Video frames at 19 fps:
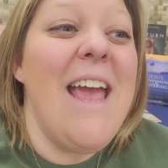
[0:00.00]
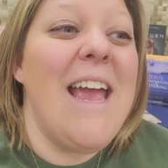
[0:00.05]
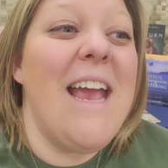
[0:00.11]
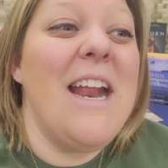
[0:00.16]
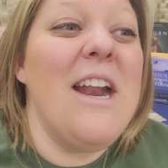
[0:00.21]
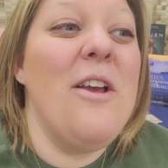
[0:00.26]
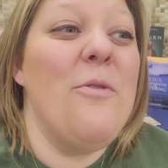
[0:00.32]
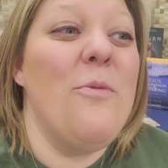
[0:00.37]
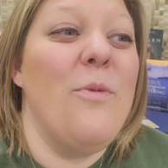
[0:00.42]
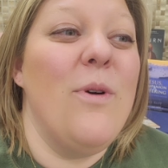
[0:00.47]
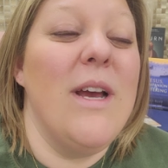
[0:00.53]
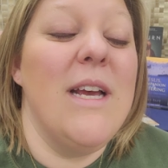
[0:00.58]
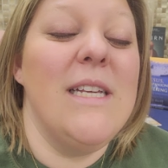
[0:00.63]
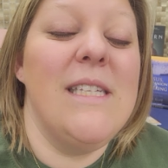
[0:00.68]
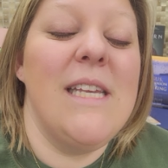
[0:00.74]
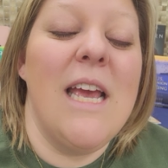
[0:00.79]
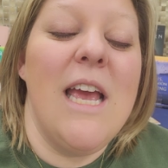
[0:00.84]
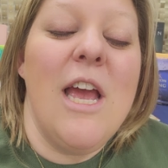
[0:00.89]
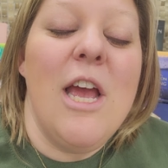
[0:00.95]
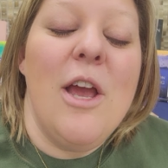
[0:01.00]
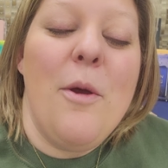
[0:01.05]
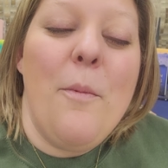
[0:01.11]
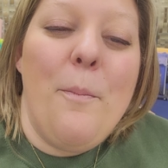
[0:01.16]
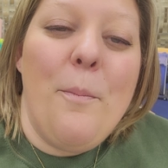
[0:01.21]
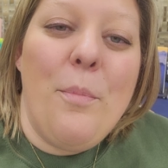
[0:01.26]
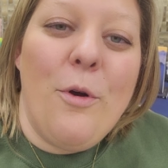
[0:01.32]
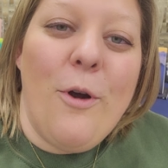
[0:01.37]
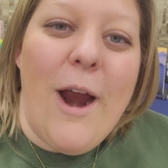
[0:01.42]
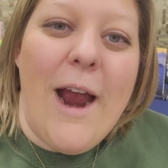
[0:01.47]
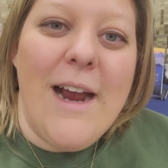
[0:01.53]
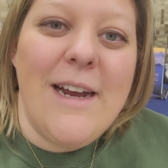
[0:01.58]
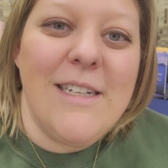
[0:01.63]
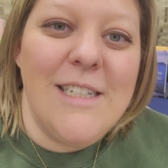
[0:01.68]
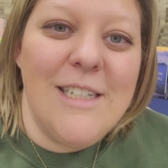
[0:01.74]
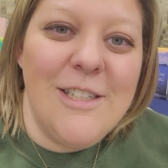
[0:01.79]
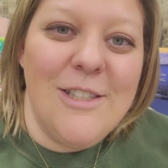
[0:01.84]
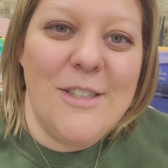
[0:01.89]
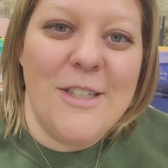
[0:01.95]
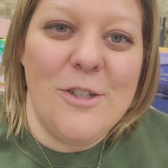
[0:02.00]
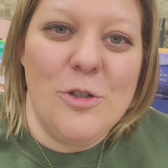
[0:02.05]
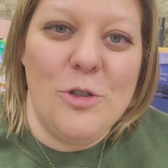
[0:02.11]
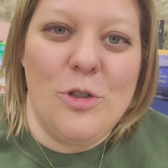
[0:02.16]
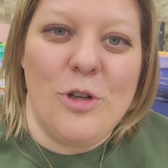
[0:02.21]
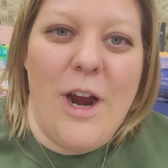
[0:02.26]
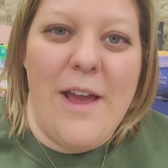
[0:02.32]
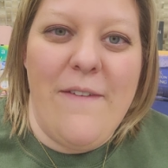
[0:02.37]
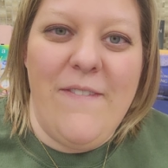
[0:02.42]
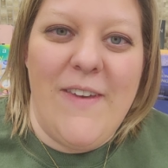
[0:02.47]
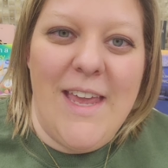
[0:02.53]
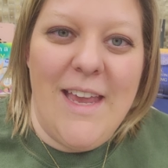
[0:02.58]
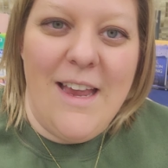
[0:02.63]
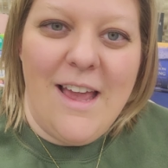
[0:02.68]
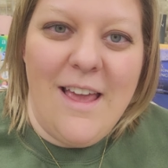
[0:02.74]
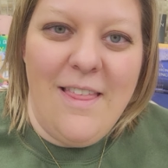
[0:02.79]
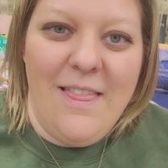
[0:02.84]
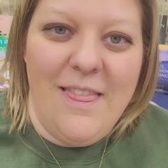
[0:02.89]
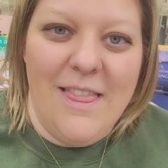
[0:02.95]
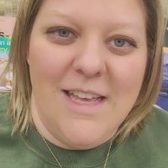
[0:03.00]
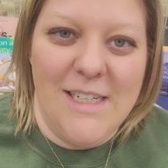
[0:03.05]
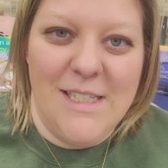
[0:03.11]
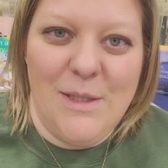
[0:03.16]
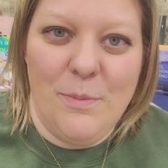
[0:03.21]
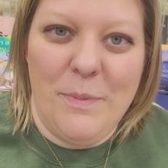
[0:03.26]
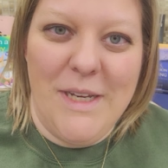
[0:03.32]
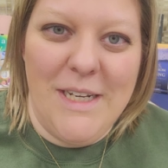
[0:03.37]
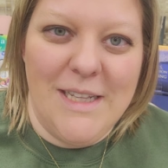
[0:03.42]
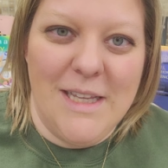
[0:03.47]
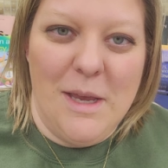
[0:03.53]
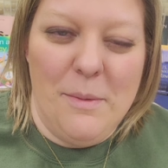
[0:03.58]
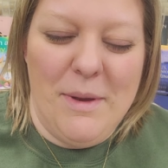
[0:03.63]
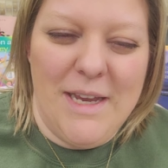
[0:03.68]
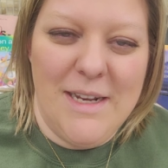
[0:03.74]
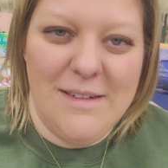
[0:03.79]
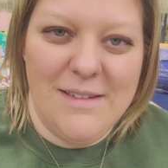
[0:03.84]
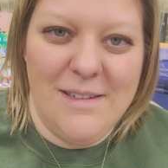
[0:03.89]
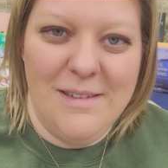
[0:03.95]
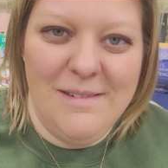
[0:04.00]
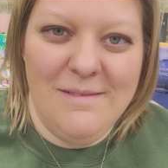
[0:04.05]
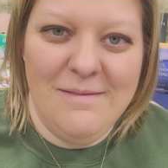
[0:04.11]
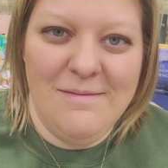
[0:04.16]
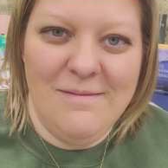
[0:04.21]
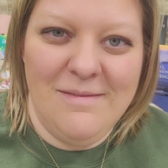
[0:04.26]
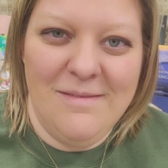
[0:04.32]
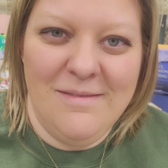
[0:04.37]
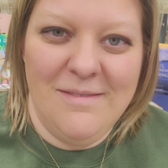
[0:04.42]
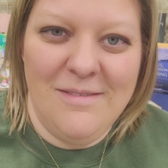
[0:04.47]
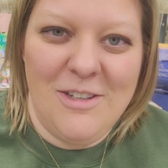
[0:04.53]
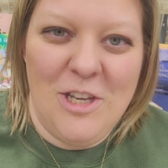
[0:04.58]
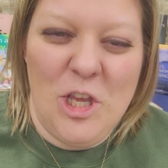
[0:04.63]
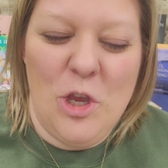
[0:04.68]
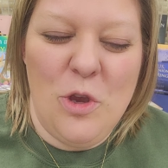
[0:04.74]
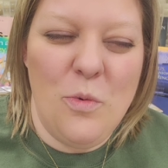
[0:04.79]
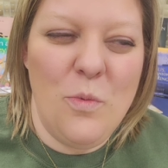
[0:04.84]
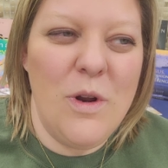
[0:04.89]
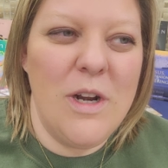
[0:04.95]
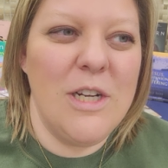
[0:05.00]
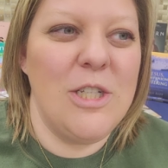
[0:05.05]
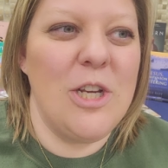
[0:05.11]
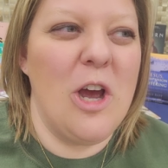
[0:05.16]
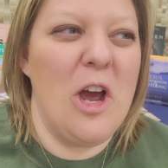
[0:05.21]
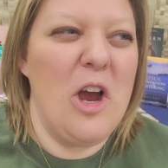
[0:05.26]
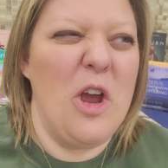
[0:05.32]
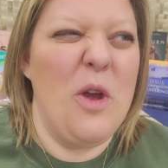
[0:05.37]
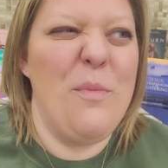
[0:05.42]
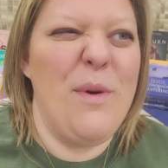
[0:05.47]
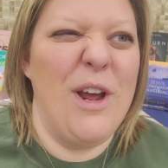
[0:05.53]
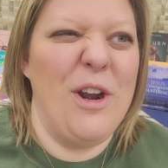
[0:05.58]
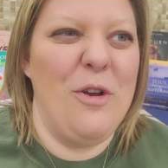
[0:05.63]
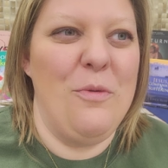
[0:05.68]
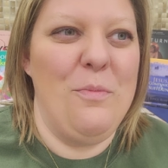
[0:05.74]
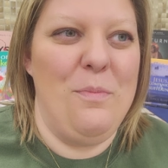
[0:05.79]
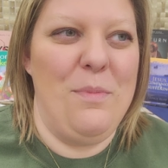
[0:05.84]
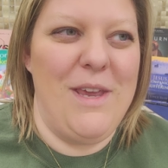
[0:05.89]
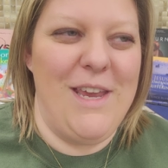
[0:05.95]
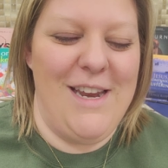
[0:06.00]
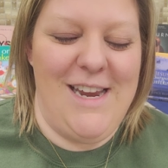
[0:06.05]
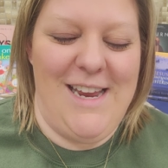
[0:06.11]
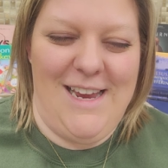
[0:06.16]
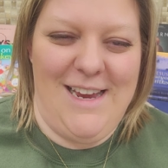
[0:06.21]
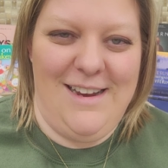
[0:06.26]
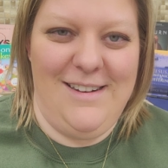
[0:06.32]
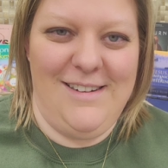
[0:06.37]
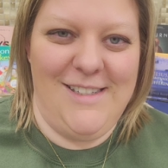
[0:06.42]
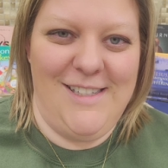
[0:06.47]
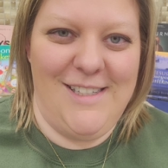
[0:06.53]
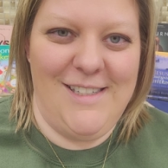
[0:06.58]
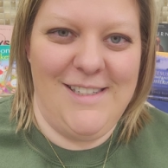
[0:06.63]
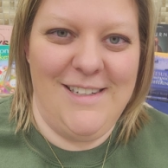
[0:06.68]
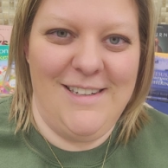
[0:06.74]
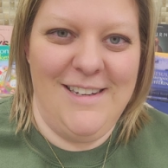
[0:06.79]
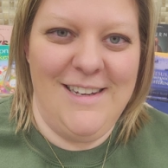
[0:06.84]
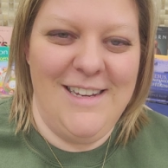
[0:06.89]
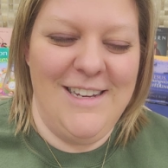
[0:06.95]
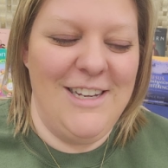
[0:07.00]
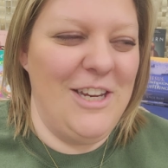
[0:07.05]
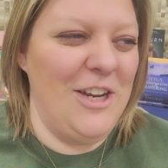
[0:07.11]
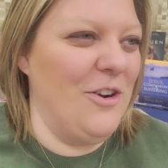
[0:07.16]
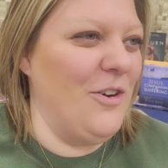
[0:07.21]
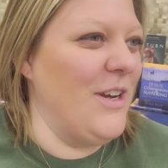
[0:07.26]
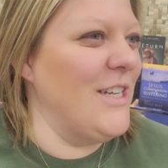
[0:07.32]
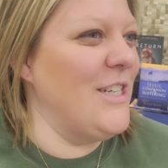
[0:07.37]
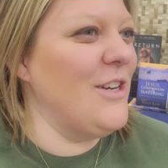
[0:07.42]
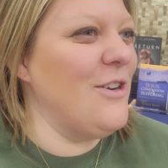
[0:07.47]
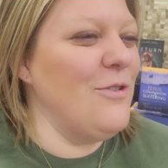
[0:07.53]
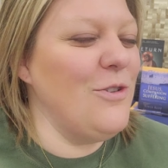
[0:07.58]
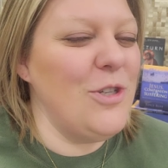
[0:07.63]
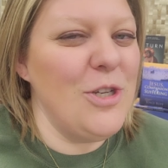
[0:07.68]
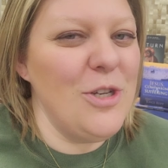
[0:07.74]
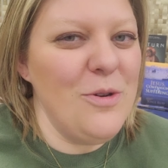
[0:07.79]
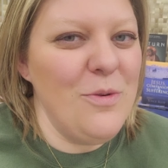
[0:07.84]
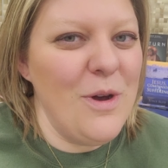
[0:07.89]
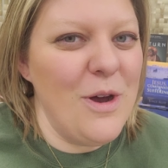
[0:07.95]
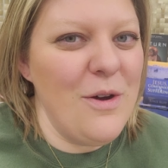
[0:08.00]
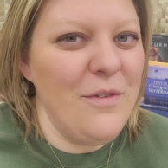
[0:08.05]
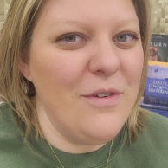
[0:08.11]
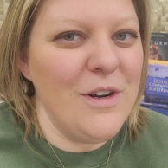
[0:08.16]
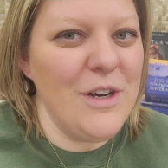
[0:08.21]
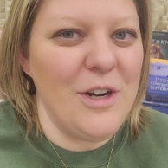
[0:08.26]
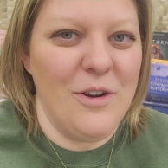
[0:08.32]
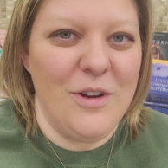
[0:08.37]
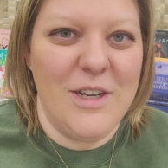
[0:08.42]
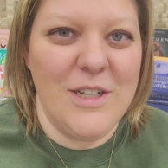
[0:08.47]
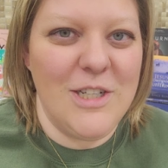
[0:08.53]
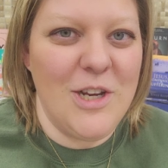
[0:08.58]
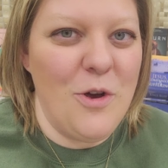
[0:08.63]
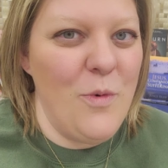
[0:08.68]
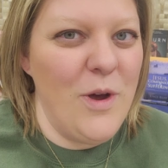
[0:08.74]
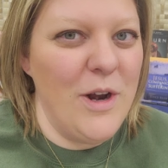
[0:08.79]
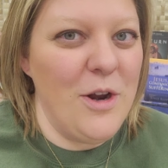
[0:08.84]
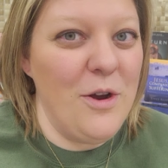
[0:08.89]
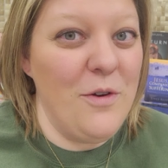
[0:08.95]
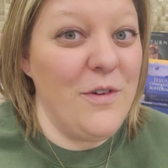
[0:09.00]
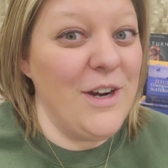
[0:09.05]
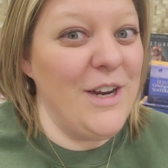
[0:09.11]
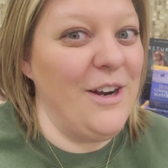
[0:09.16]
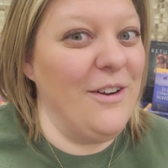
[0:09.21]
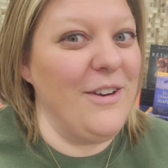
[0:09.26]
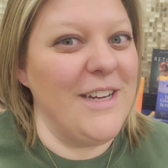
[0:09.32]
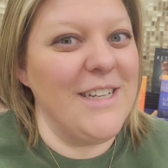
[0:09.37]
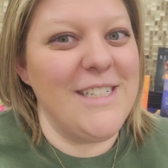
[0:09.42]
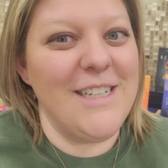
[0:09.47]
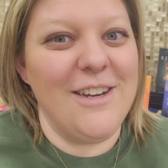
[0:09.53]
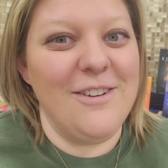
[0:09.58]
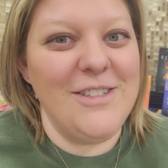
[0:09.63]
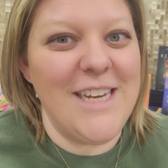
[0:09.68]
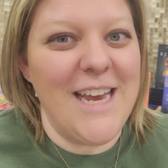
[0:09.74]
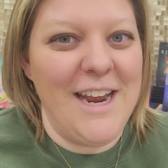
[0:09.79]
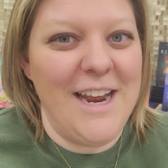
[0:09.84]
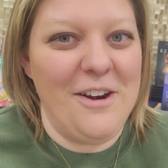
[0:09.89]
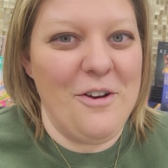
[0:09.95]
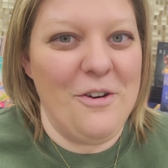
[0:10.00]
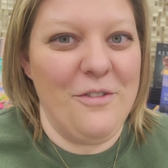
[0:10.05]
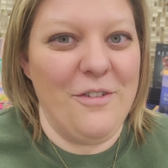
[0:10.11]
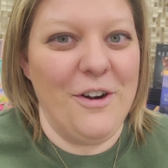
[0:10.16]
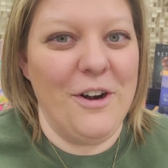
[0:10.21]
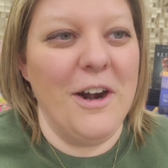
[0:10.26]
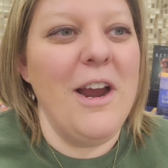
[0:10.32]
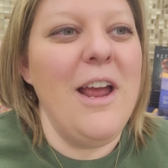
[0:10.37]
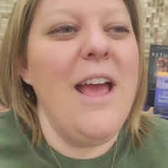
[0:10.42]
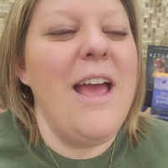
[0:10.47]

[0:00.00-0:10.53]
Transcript: And it was practice driving the speed limit. You want to talk about obedience. You don't get to go two over, you don't get to go one over, you don't get to go 10 over.